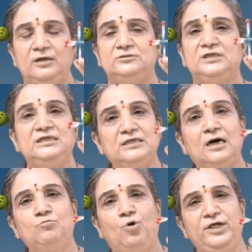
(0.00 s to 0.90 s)
These
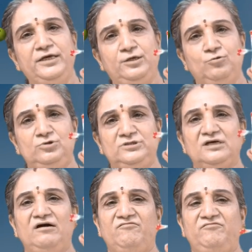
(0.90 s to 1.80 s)
are molecules
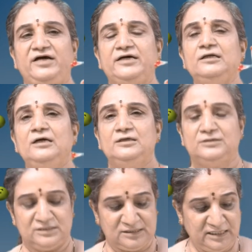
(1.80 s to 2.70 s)
where
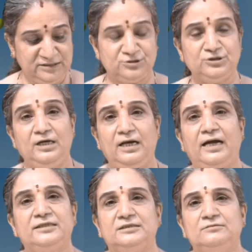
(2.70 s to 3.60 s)
the central
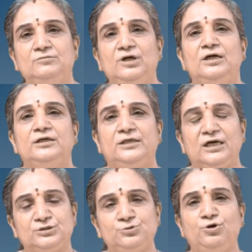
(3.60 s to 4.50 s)
atom
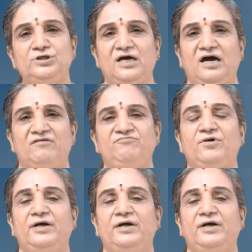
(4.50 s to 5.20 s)
does not have